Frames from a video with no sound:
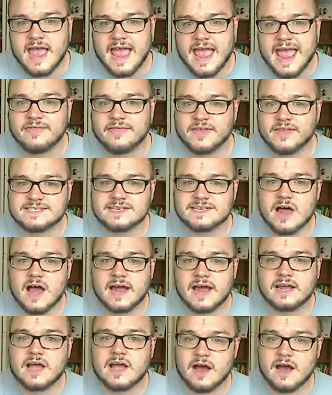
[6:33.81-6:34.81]
and this
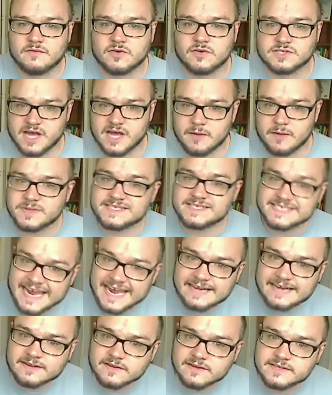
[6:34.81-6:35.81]
lie covers up a
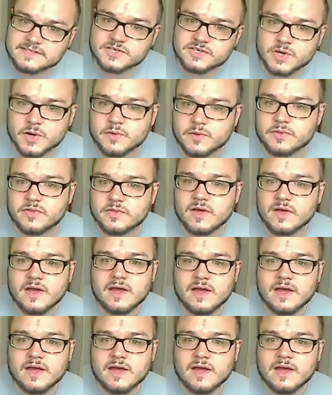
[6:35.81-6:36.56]
scandalous truth,